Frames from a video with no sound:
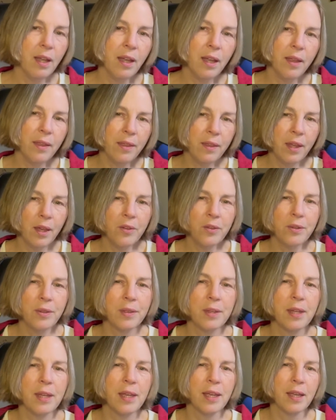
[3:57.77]
the other
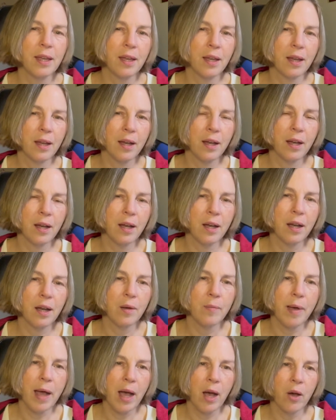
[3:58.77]
thing
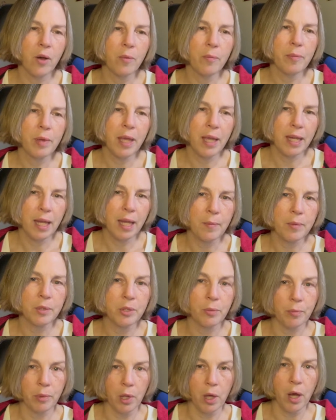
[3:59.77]
about being
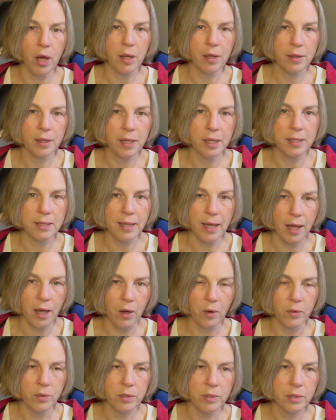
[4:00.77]
to block things
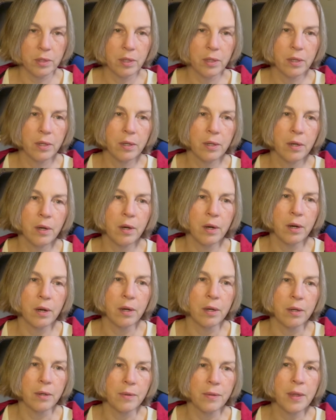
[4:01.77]
out
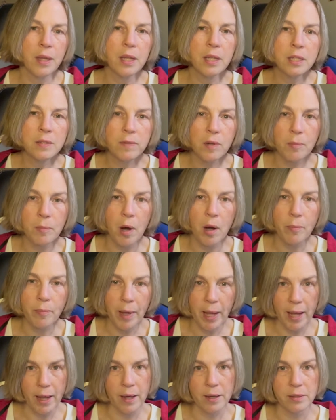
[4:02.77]
are things from our
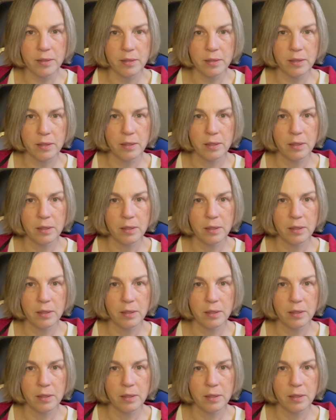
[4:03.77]
past.